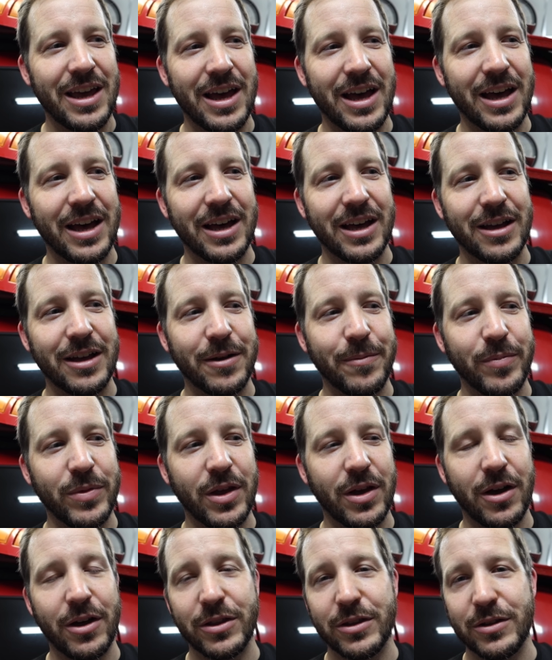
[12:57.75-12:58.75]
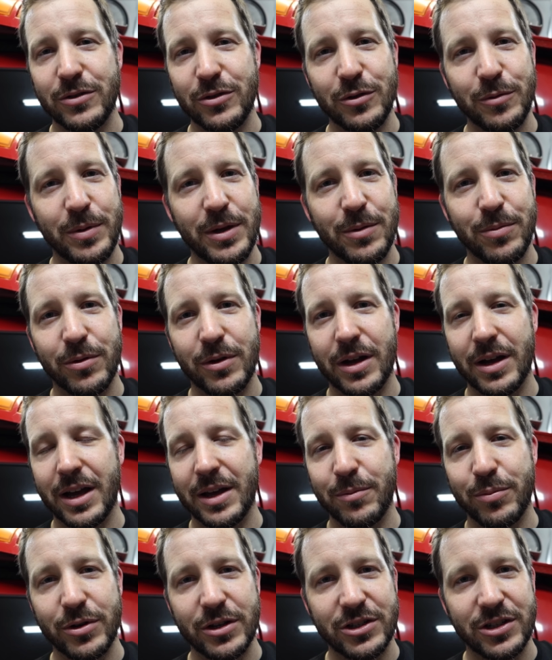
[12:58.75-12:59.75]
All the new people, I
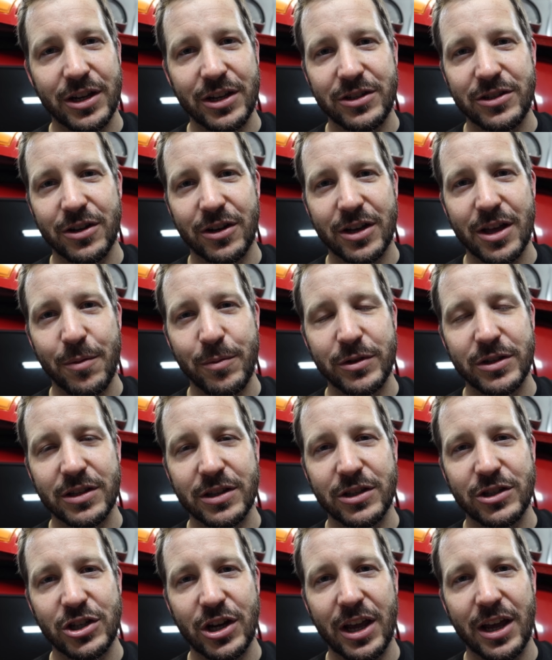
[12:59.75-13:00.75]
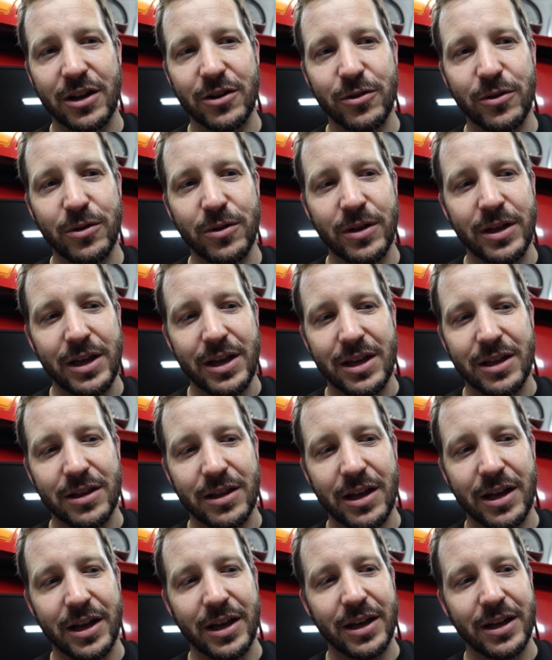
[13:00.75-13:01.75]
appreciate y'all coming to the channel.
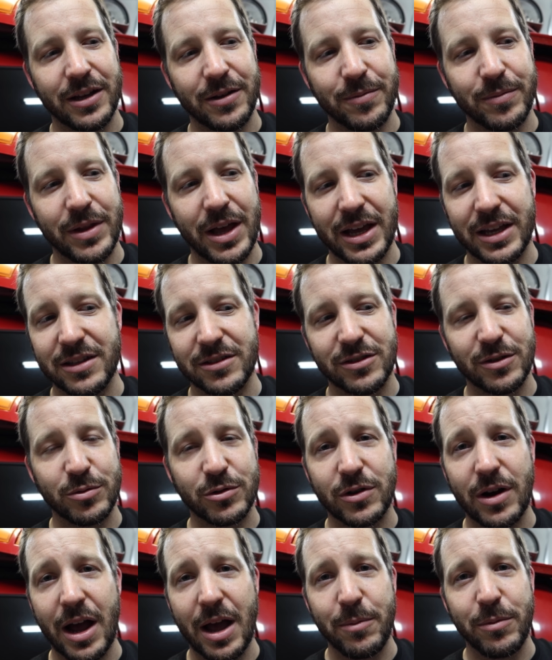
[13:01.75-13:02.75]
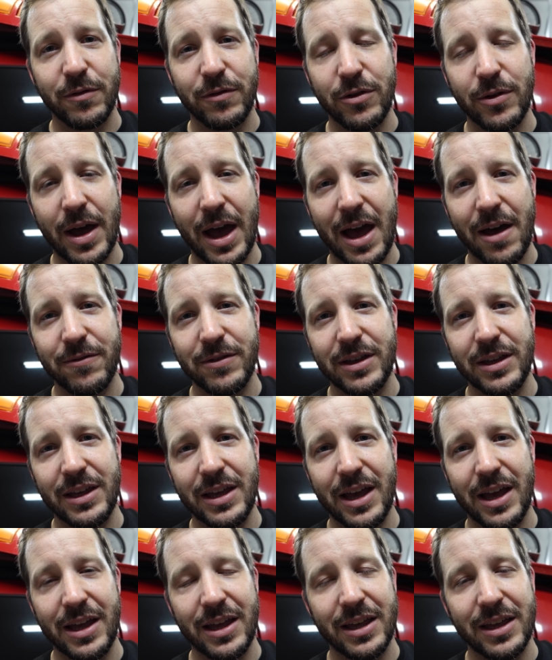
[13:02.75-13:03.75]
Like and subscribe if you haven't
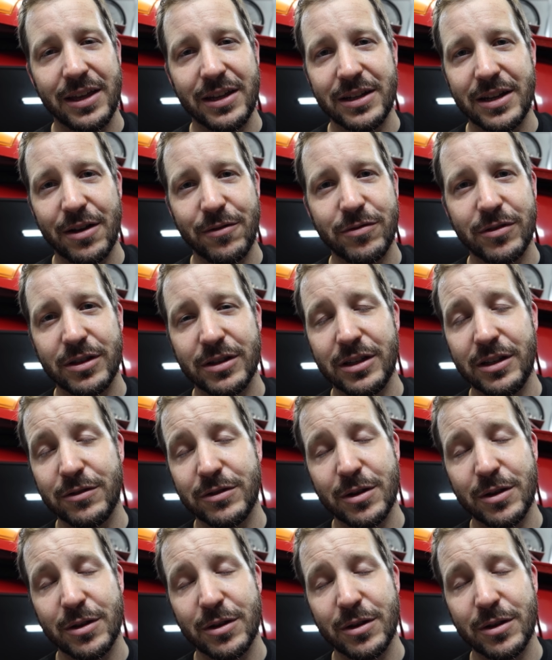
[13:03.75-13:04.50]
yet, and definitely leave